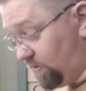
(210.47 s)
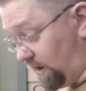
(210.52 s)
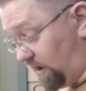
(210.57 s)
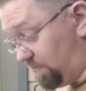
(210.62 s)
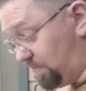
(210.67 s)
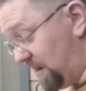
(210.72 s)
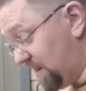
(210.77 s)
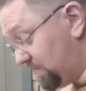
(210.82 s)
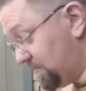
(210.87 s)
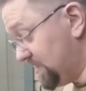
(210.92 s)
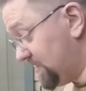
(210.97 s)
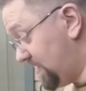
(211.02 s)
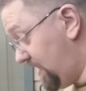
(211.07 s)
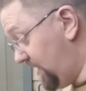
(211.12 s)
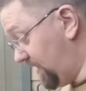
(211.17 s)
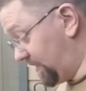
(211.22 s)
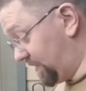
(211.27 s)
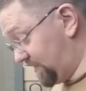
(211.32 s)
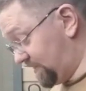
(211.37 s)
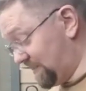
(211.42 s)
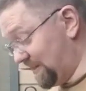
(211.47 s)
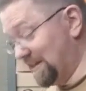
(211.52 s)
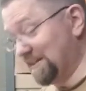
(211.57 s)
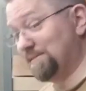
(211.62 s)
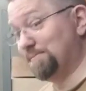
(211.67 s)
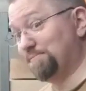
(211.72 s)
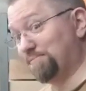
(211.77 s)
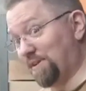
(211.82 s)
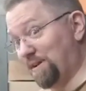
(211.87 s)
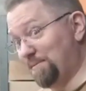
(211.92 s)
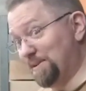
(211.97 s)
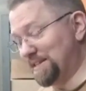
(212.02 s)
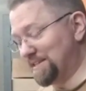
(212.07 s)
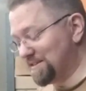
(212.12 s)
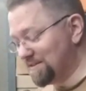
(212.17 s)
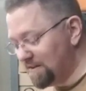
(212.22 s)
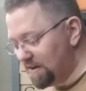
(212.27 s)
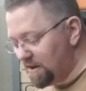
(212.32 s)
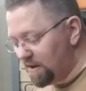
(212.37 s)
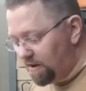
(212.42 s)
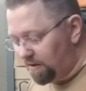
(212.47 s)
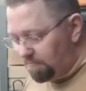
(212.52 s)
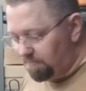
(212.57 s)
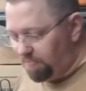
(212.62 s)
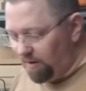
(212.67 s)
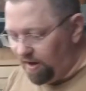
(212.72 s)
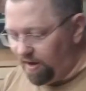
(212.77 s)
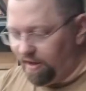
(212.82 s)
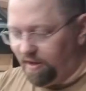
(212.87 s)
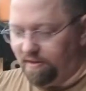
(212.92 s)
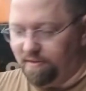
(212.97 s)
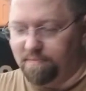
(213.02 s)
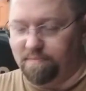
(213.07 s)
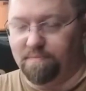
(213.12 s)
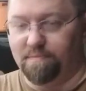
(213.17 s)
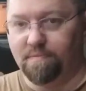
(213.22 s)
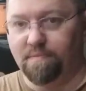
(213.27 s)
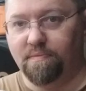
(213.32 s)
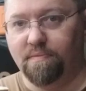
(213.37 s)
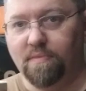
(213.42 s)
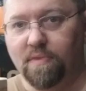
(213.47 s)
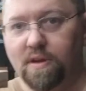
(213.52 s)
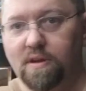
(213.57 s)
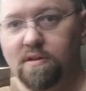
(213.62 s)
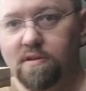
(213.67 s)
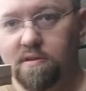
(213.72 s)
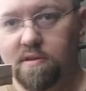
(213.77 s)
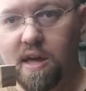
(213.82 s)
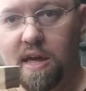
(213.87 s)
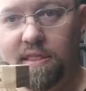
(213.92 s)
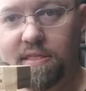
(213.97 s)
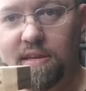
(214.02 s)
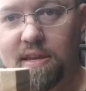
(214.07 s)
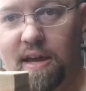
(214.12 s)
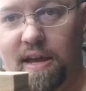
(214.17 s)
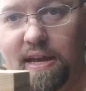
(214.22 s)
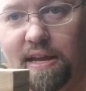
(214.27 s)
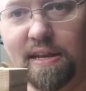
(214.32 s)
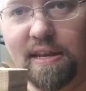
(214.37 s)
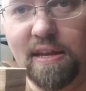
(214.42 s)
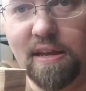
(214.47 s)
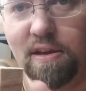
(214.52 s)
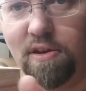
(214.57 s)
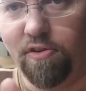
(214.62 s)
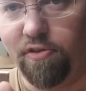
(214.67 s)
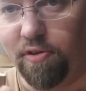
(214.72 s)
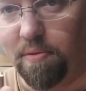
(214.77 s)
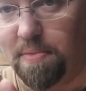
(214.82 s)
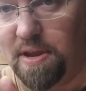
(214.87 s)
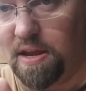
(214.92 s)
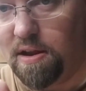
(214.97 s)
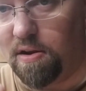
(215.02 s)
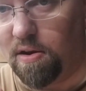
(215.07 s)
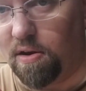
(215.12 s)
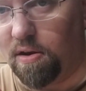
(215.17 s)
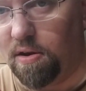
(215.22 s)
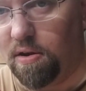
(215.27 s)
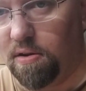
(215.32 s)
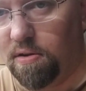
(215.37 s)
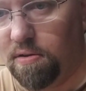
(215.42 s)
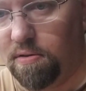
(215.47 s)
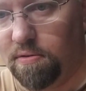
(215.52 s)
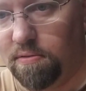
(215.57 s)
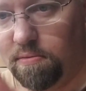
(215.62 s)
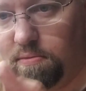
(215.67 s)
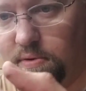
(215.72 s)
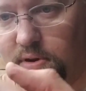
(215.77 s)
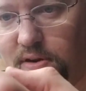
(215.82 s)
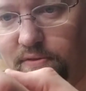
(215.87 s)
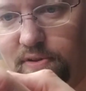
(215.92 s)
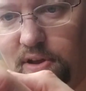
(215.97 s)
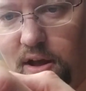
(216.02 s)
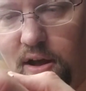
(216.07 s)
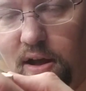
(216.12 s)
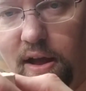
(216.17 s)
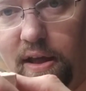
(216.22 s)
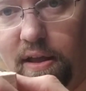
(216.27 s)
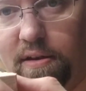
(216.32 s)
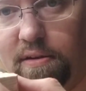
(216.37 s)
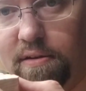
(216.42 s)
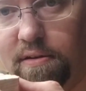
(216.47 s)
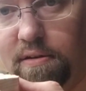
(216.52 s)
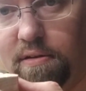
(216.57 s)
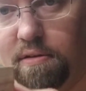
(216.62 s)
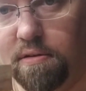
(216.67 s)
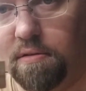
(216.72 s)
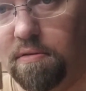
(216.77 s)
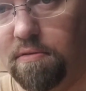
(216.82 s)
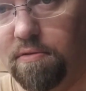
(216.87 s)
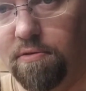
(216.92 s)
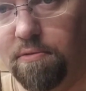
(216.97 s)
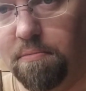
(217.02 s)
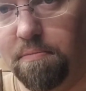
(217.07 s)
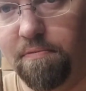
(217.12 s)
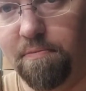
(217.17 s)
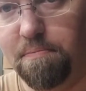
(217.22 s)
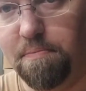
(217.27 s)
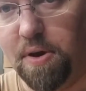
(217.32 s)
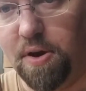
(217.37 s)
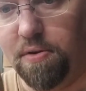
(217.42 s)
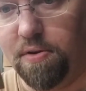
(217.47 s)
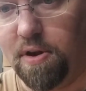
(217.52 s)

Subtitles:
can make mistakes, I promise. But you get the idea from here, what I've got. Bowed